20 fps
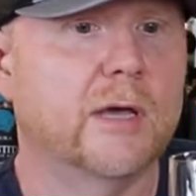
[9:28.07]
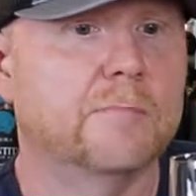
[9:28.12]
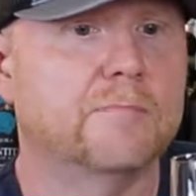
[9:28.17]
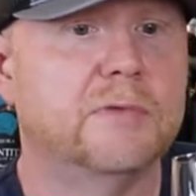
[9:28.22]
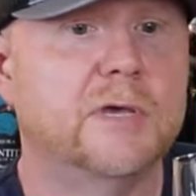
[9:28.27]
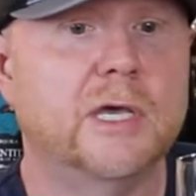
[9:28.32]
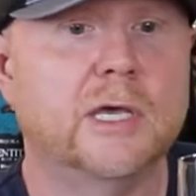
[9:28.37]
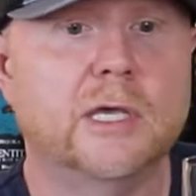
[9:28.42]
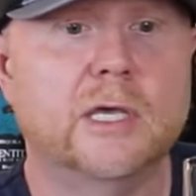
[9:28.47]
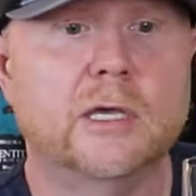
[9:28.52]
I'm
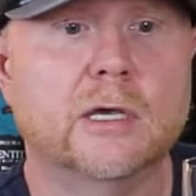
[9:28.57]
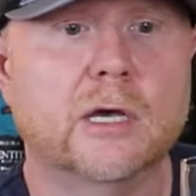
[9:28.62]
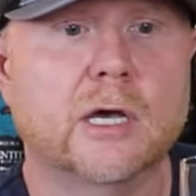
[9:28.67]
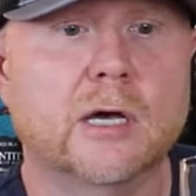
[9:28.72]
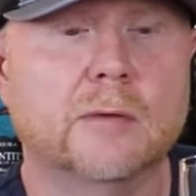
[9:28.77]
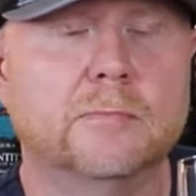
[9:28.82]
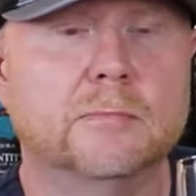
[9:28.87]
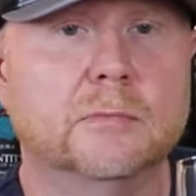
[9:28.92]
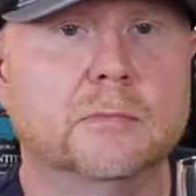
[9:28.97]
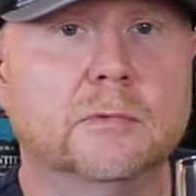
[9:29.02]
picking
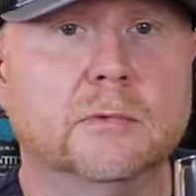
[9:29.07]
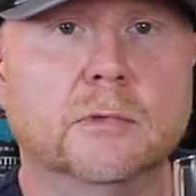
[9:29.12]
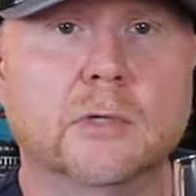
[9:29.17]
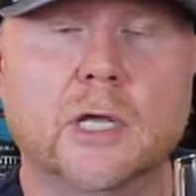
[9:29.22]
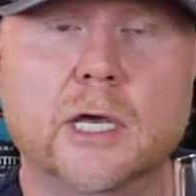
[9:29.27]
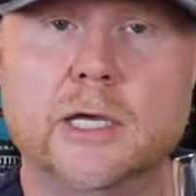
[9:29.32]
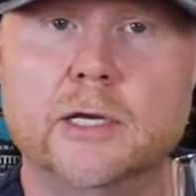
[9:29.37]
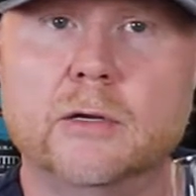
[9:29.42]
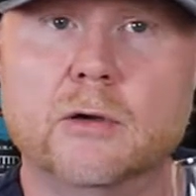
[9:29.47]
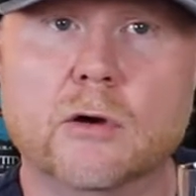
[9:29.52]
up
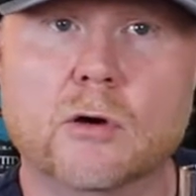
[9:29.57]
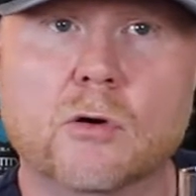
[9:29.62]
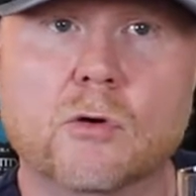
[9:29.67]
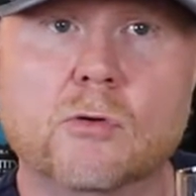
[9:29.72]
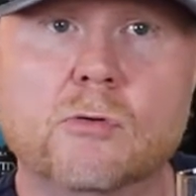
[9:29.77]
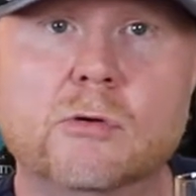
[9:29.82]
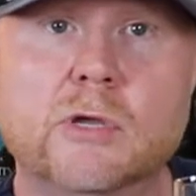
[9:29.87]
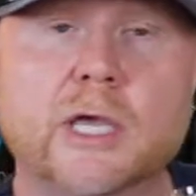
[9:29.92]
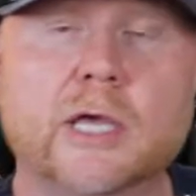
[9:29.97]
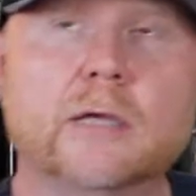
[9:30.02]
light
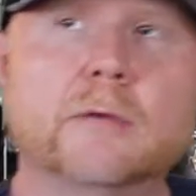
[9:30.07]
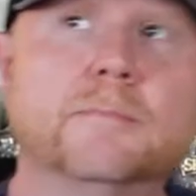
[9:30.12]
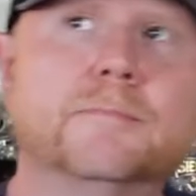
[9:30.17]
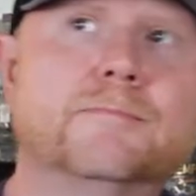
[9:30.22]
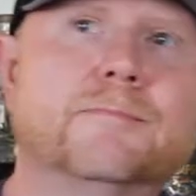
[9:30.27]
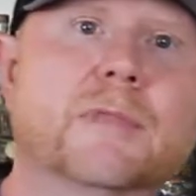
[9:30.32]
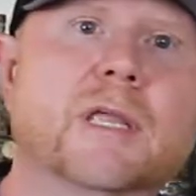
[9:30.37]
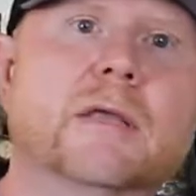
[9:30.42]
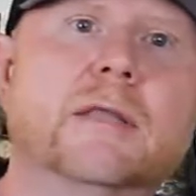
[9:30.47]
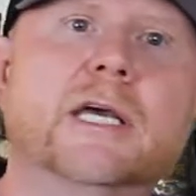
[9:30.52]
oak, and
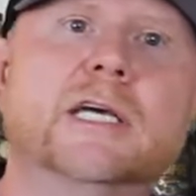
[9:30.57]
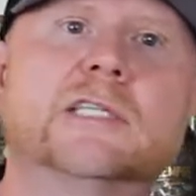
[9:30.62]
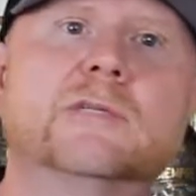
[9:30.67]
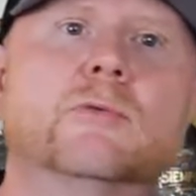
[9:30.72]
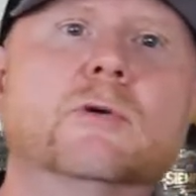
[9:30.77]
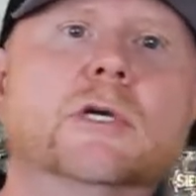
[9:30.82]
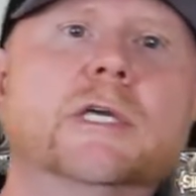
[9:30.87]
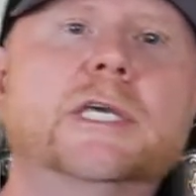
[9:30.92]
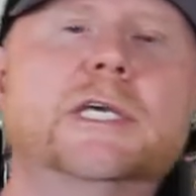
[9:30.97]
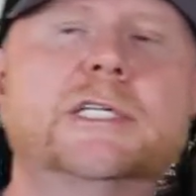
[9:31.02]
that's
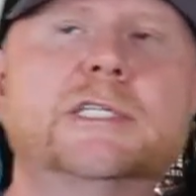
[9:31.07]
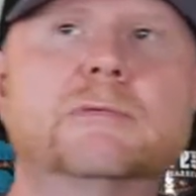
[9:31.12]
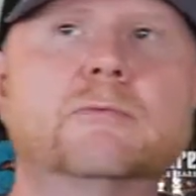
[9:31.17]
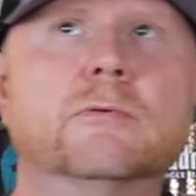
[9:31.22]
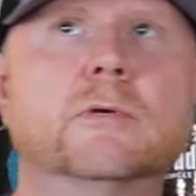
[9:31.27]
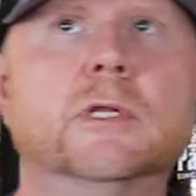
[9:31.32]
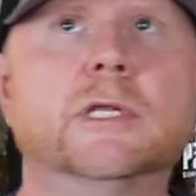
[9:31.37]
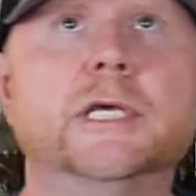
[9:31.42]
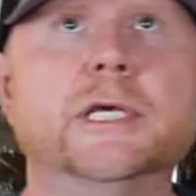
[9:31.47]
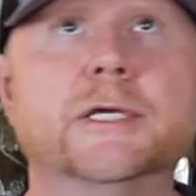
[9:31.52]
where it gets
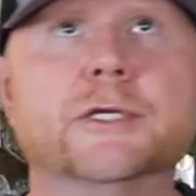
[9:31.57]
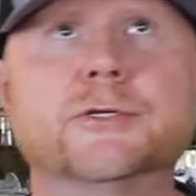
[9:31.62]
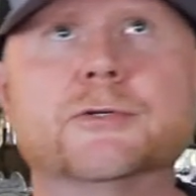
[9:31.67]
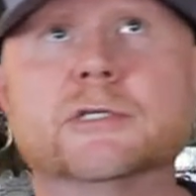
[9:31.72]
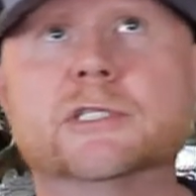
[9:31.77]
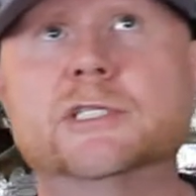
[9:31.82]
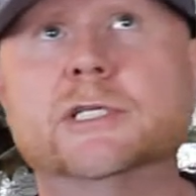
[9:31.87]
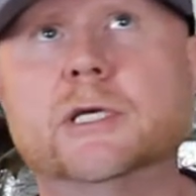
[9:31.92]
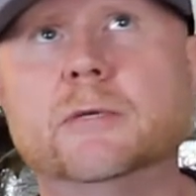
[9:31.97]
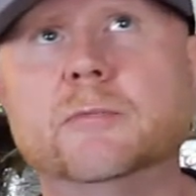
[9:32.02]
really
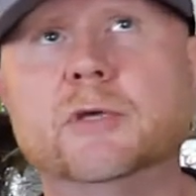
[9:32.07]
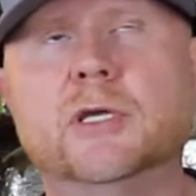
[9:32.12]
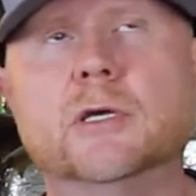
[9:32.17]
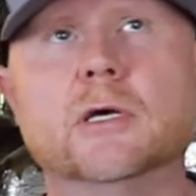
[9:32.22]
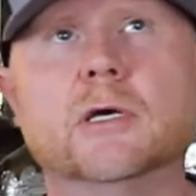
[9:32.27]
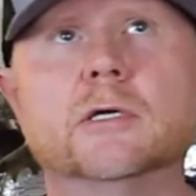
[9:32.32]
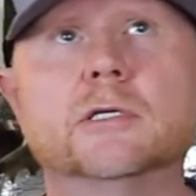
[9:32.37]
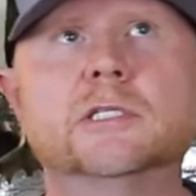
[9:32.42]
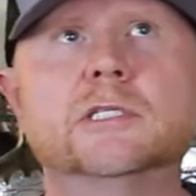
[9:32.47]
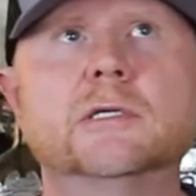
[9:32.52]
interesting,
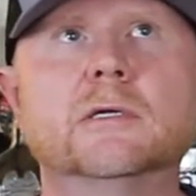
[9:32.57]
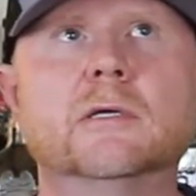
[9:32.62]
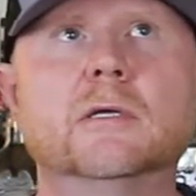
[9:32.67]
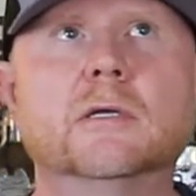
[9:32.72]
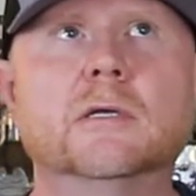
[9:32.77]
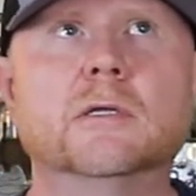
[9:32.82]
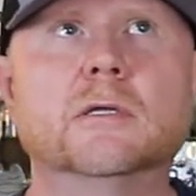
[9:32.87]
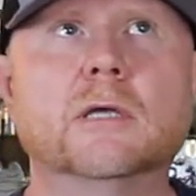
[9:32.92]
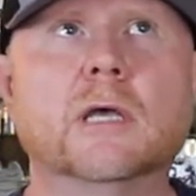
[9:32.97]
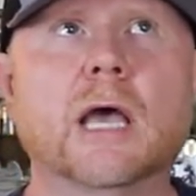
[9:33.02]
because
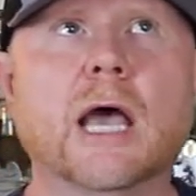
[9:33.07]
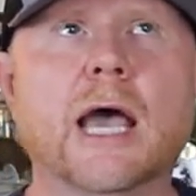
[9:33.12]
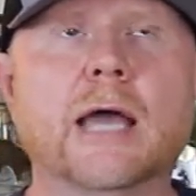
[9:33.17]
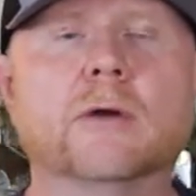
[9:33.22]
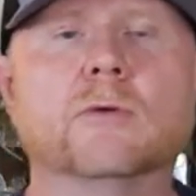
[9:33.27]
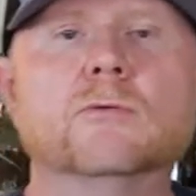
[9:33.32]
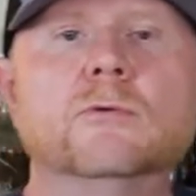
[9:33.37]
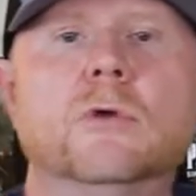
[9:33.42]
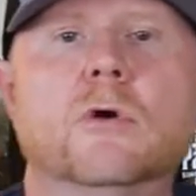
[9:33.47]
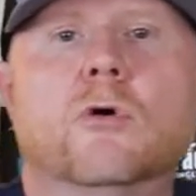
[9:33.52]
I
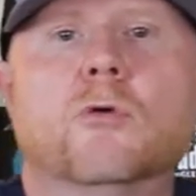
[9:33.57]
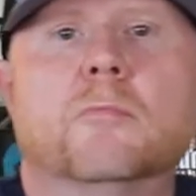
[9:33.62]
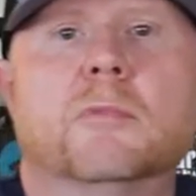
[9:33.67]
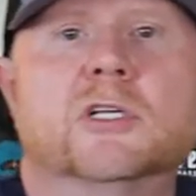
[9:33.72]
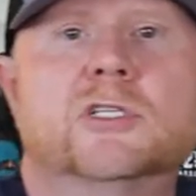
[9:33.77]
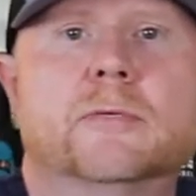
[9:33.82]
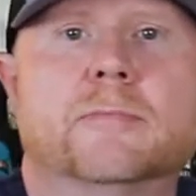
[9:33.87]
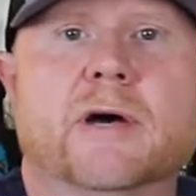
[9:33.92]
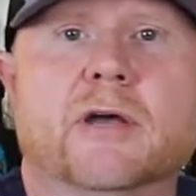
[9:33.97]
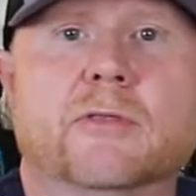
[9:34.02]
don't know
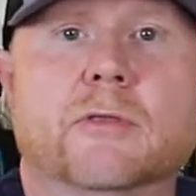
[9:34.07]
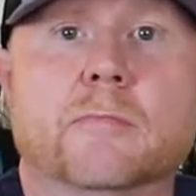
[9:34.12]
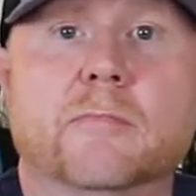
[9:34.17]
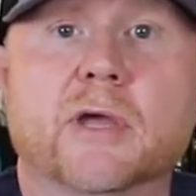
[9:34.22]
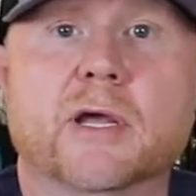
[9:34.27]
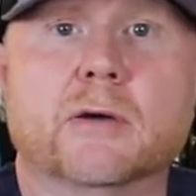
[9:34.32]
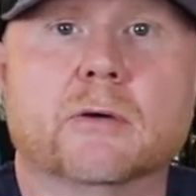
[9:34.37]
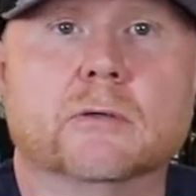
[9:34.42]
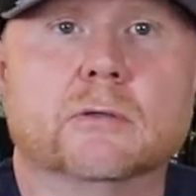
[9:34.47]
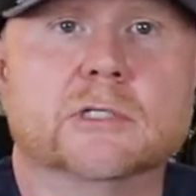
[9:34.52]
much about the
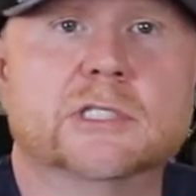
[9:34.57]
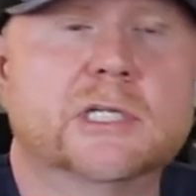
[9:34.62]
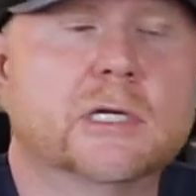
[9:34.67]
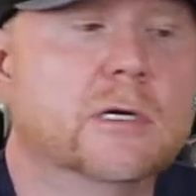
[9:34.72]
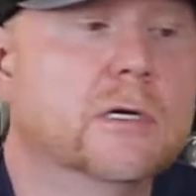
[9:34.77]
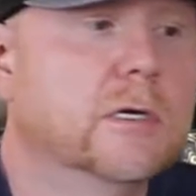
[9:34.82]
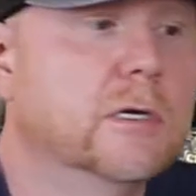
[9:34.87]
barrels.